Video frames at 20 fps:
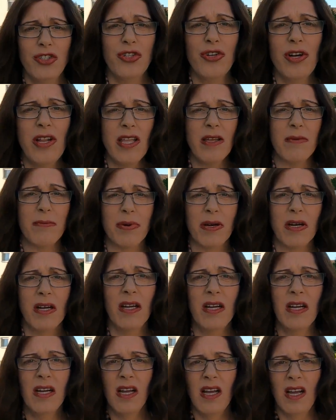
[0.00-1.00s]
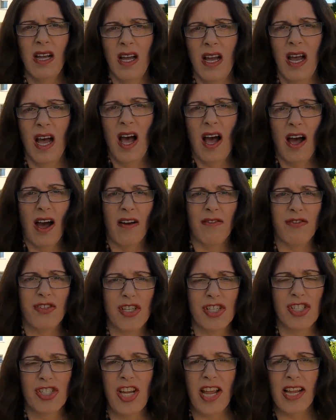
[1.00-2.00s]
trip. I've
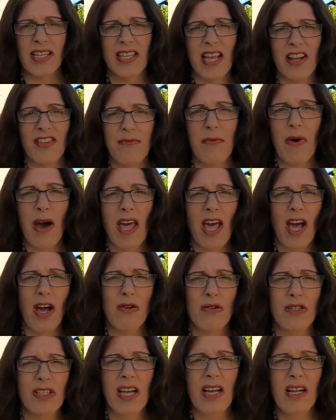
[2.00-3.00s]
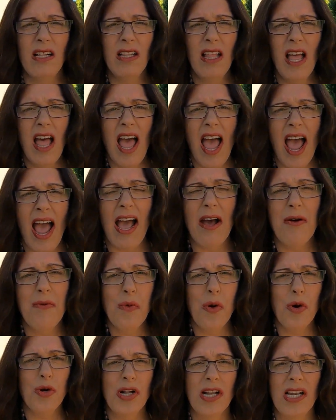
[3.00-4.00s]
just checked out of my hotel,
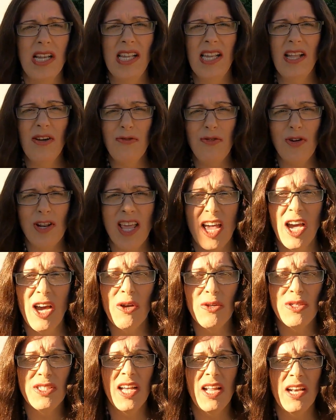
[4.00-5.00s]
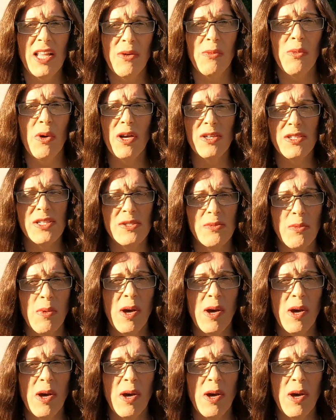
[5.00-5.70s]
and what a lovely hotel it was as